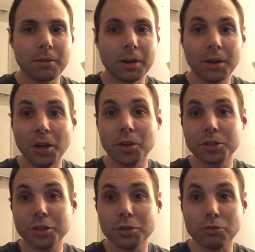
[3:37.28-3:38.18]
another
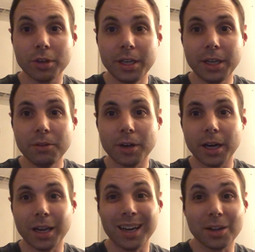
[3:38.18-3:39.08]
degree,
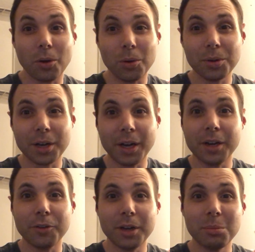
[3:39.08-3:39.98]
right? I got a culinary
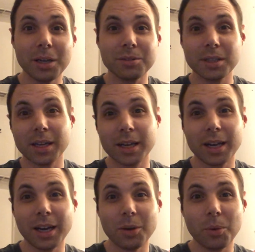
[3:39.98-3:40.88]
degree, but I was like, I
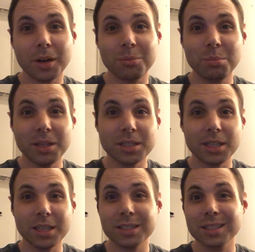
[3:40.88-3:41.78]
kind of want a
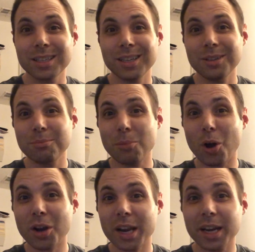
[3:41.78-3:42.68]
business
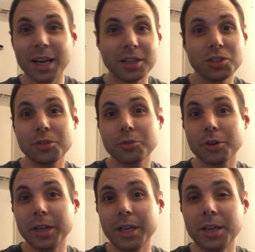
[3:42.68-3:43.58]
marketing
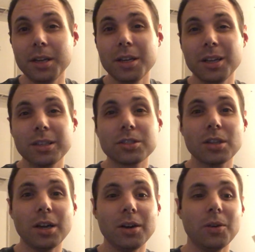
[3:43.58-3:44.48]
degree
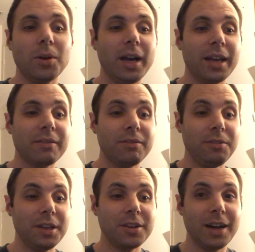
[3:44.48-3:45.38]
so I can
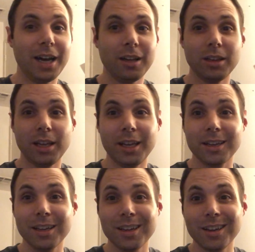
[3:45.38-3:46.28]
figure out,
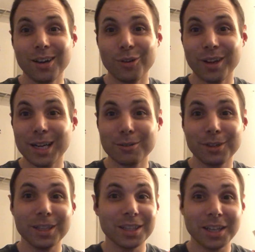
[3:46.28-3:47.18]
like, okay, I
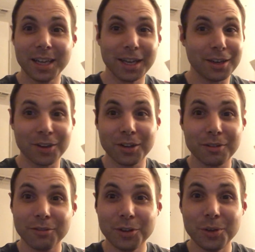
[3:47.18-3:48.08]
really like how to
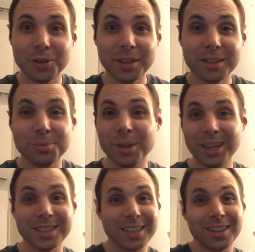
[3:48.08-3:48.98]
cook food. And to be
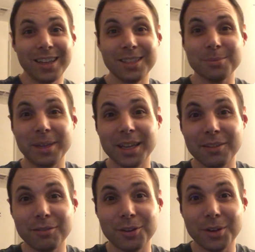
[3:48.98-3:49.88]
honest, I liked
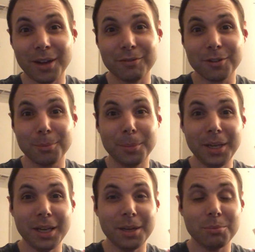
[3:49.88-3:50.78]
making food, not for
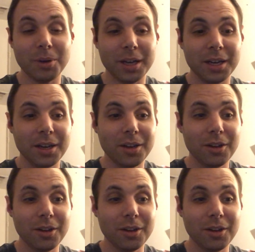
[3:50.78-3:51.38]
me, but